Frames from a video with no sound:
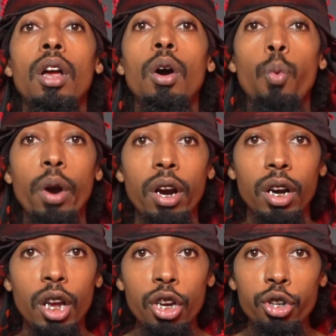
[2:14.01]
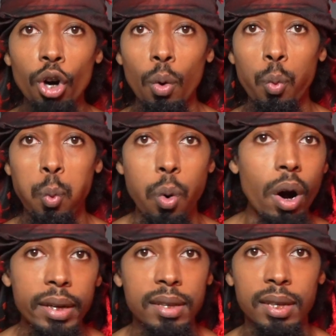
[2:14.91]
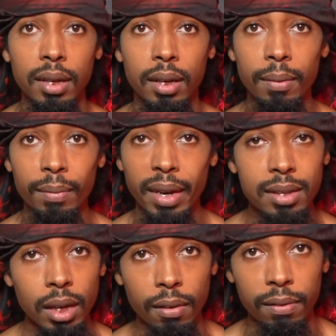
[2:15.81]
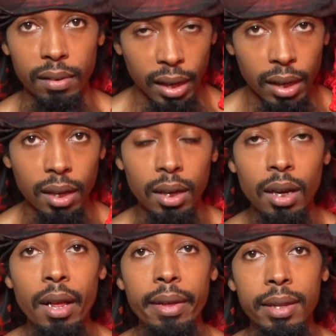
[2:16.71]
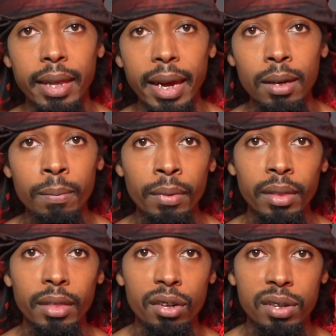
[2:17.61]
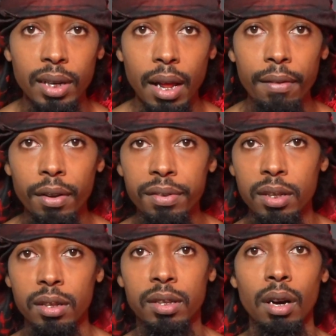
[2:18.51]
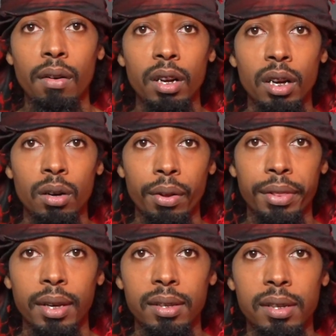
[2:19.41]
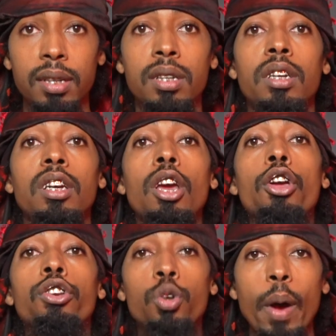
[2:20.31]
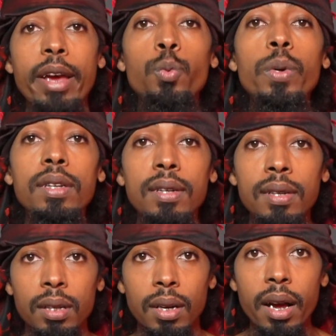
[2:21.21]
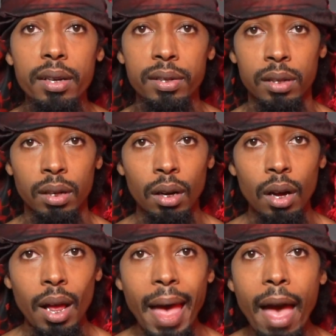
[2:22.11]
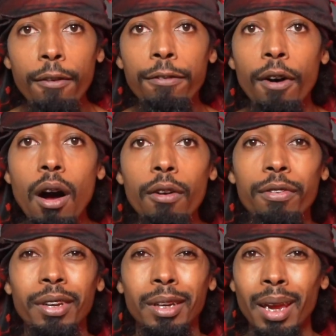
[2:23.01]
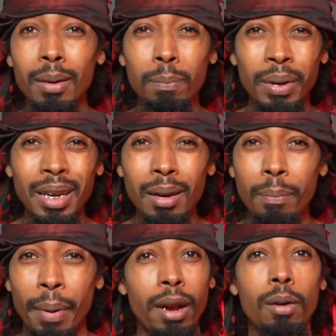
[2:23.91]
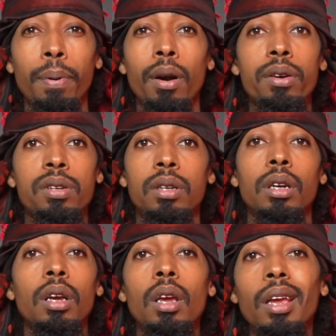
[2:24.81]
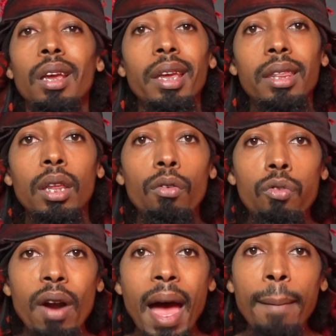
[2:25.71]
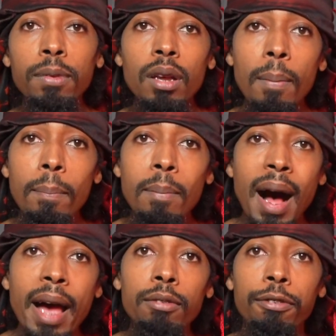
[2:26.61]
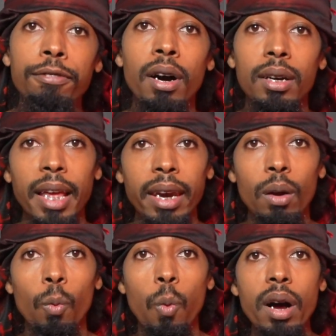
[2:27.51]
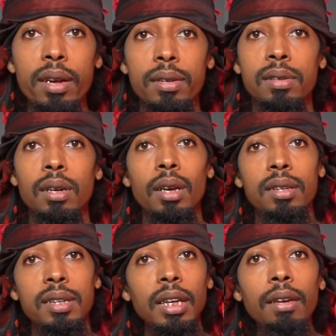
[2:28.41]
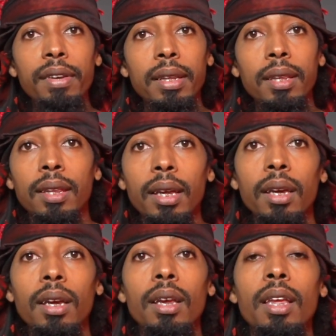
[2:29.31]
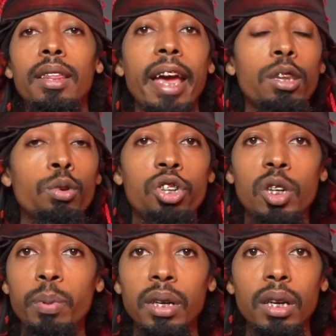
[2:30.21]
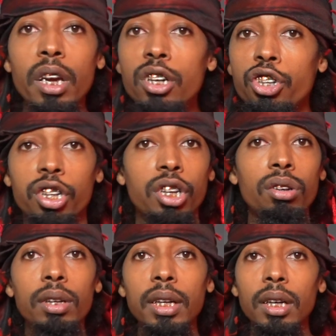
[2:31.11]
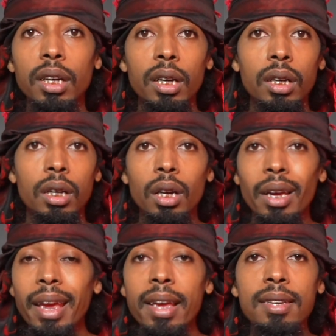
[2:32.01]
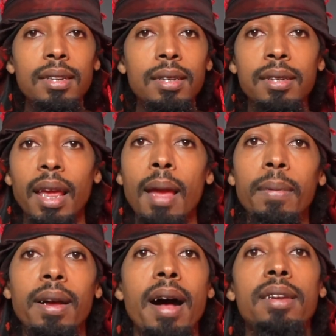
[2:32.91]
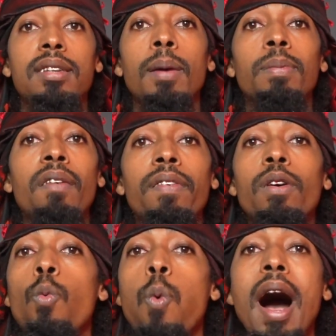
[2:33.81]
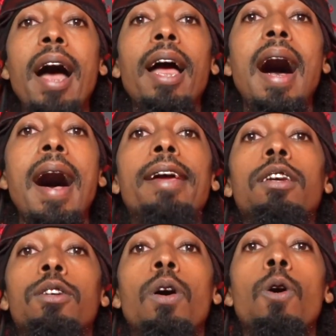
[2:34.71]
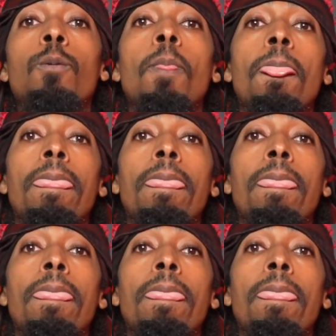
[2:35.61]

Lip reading: where you're wanted instead of needed, then there's a level of sincerity and authenticity. So as we discuss evolving and being a better person, the wrapped up mind fuck that it was to even think that you should be cheerleading, and it's the same concept of why I don't